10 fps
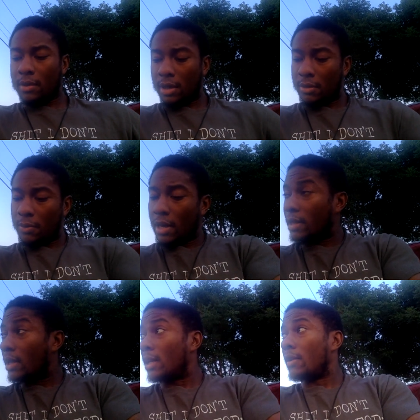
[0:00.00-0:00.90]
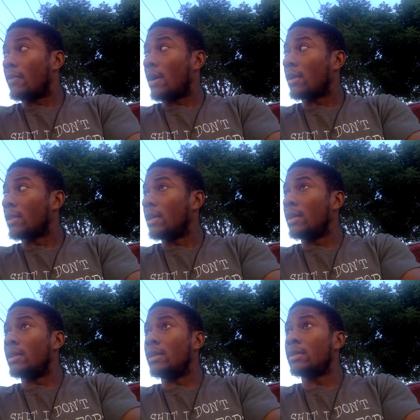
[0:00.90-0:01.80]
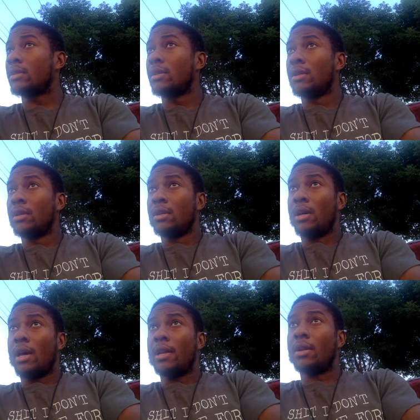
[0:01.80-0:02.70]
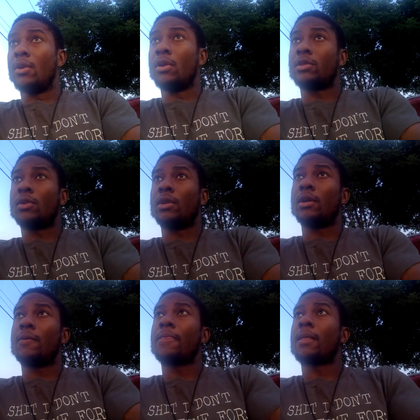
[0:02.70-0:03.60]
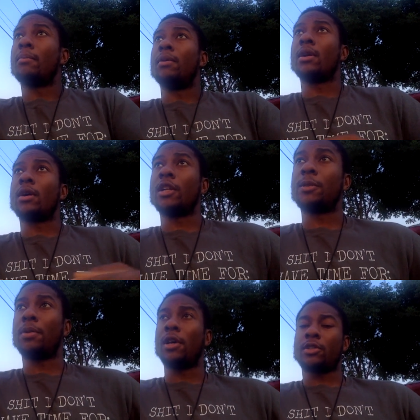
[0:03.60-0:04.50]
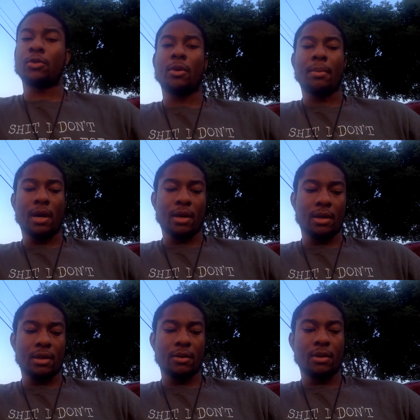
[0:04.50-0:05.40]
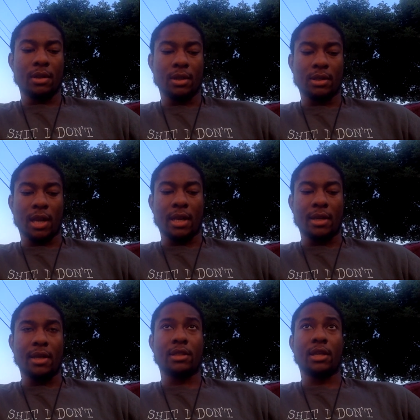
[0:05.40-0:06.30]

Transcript: we at the end of all things. And the Lord is going to bring all these plagues to America, just like he did to